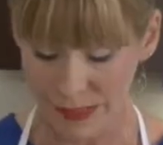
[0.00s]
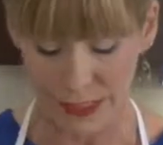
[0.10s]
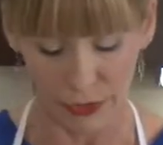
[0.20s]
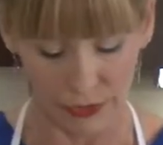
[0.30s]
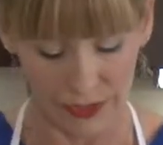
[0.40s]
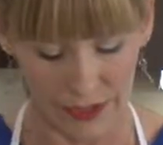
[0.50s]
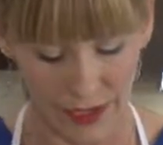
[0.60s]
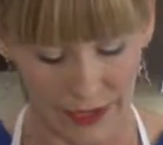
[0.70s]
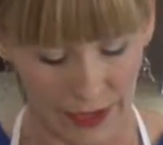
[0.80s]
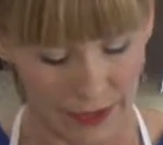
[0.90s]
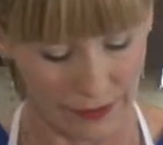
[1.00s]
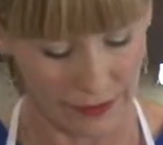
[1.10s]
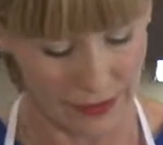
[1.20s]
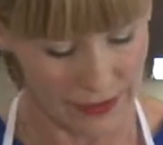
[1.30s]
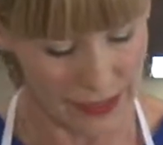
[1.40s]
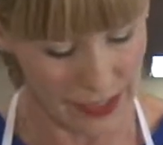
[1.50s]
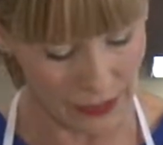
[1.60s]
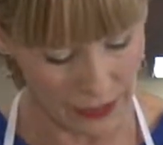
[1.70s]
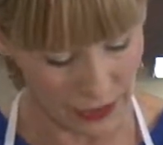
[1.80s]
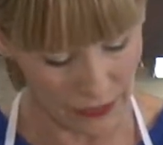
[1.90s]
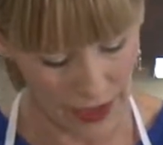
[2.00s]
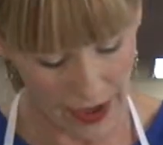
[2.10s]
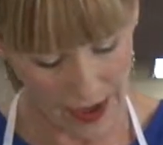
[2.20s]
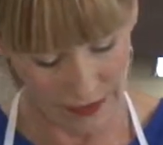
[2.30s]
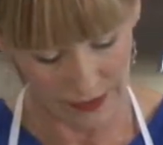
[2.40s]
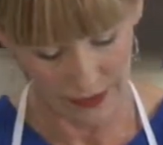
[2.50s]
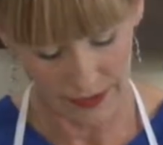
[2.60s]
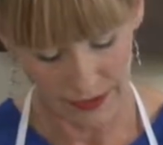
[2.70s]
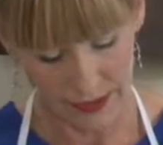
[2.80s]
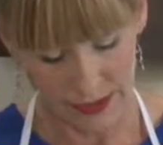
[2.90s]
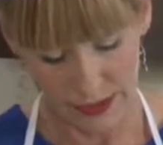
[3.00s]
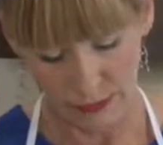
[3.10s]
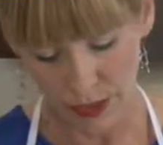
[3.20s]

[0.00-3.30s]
so kind of got to take a look at that. So